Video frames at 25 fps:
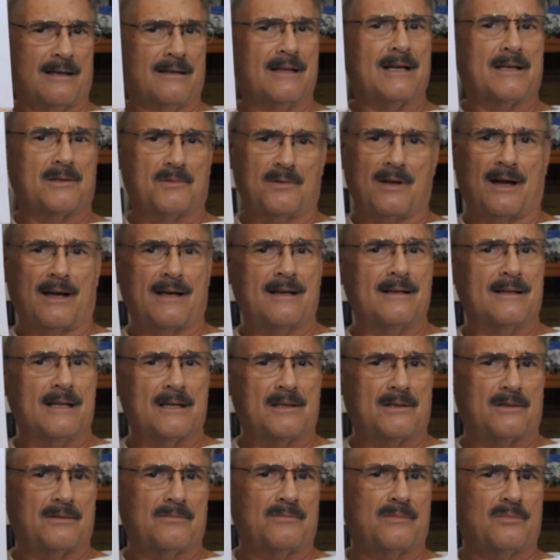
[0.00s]

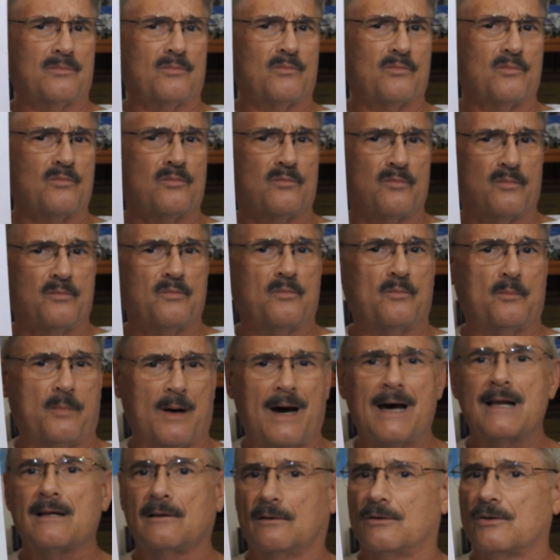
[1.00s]
collect
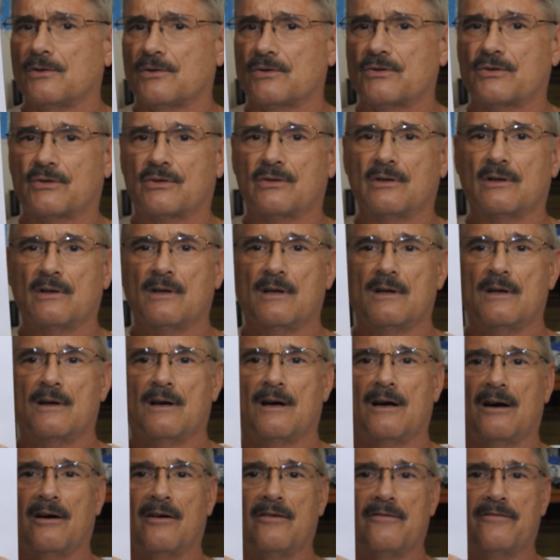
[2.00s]
bottles
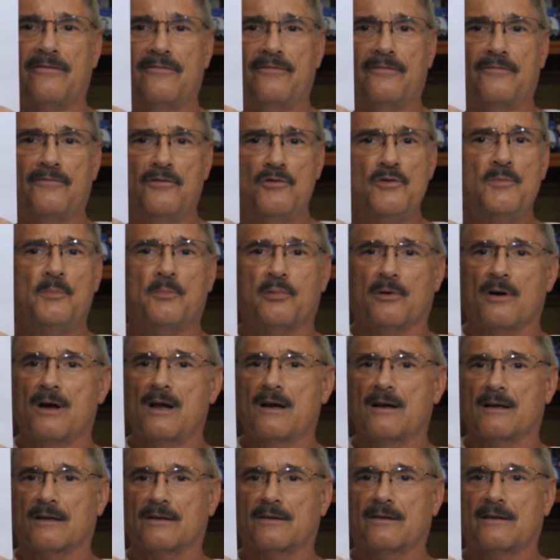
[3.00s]
of food
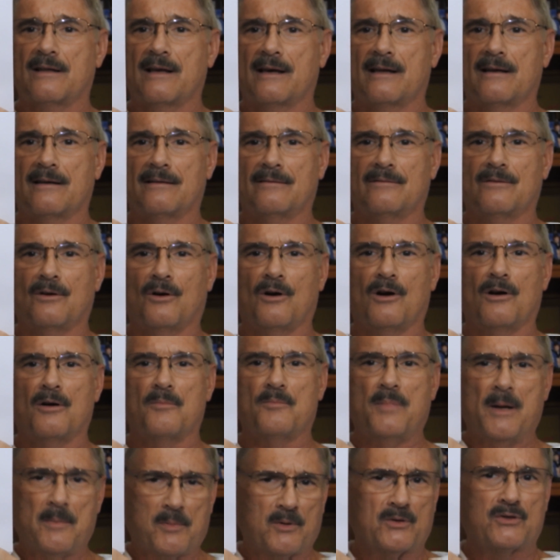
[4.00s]
product that are
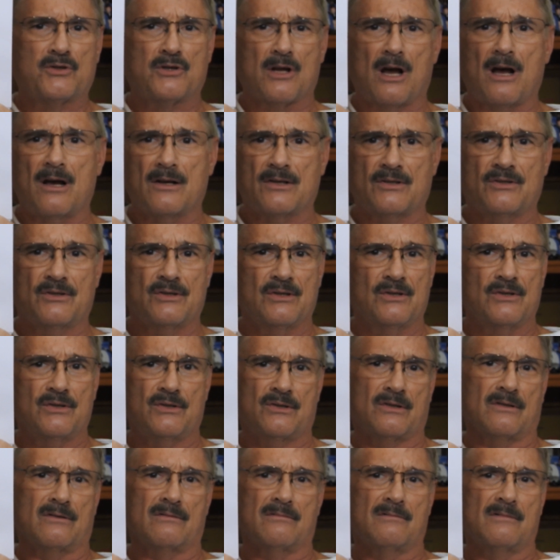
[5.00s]
pepper
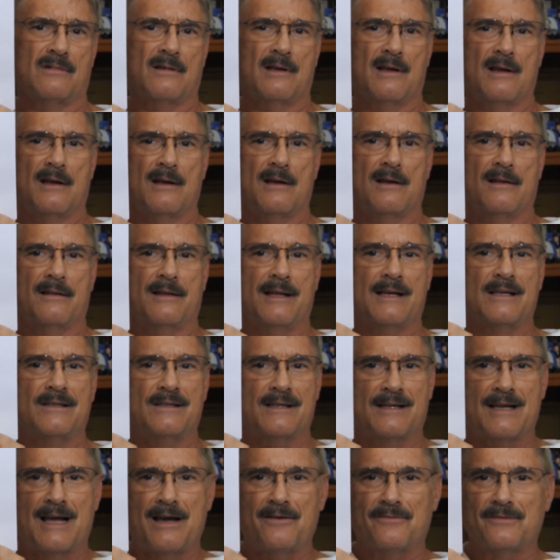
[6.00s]
sauces and things
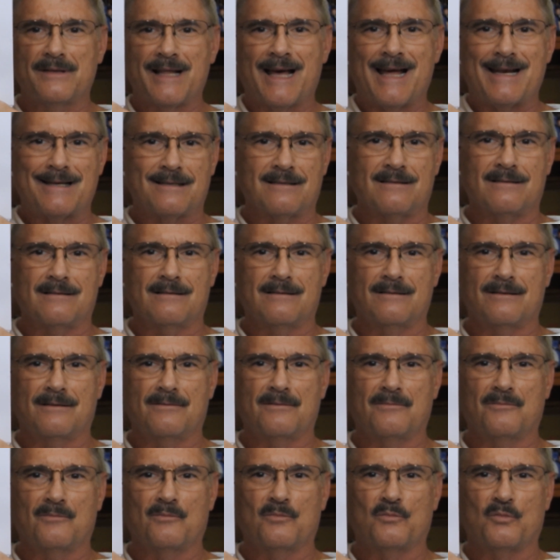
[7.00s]
that have
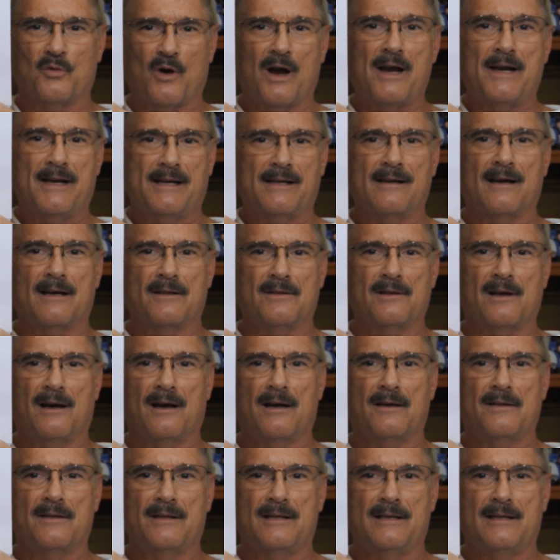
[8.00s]
Latin writing
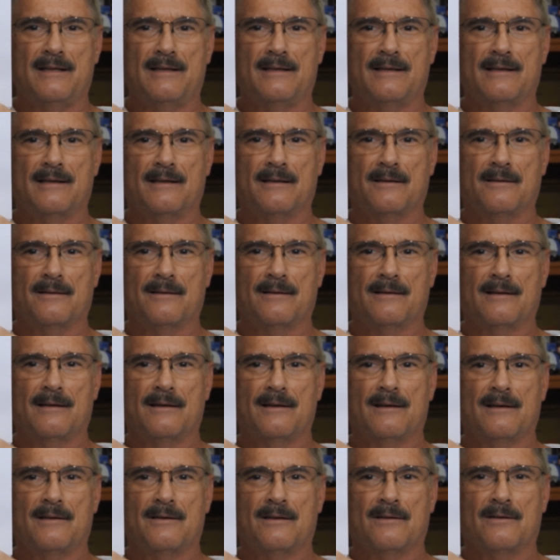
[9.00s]
on the
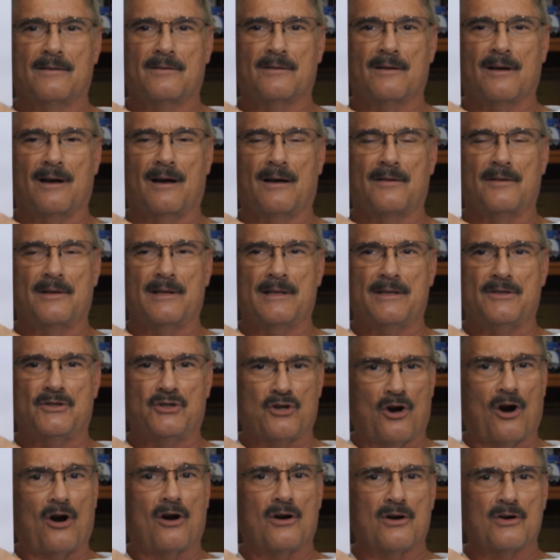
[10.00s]

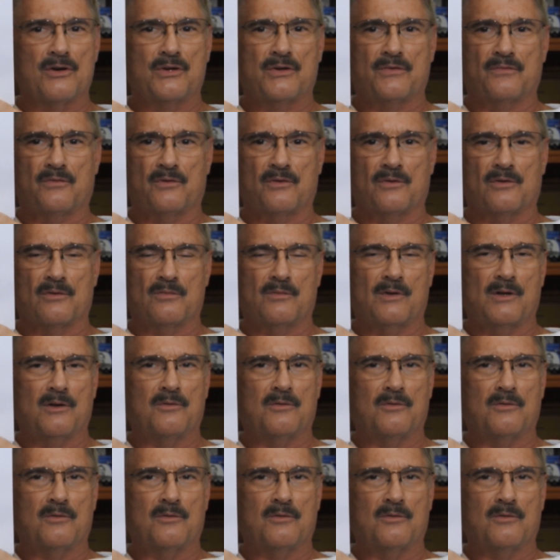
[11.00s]
jars for